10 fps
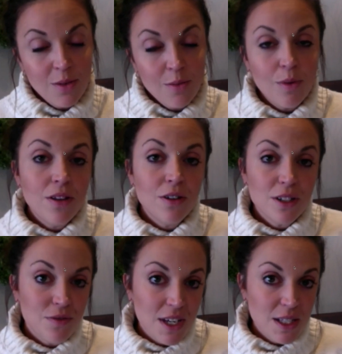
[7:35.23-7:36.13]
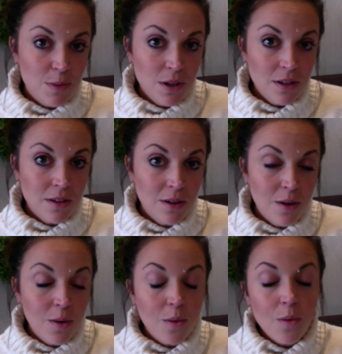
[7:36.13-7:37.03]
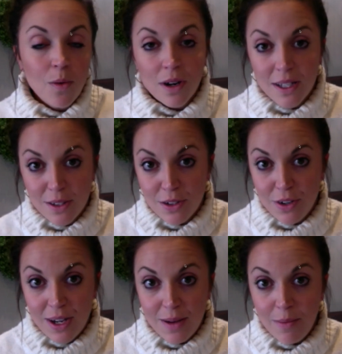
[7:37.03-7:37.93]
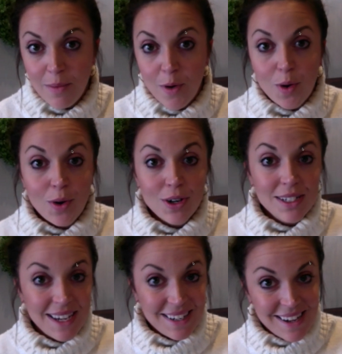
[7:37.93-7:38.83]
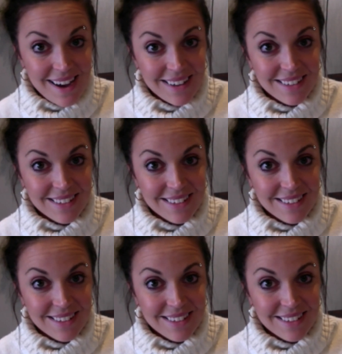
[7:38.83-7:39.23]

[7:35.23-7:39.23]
whether it's Facebook or Instagram or TikTok,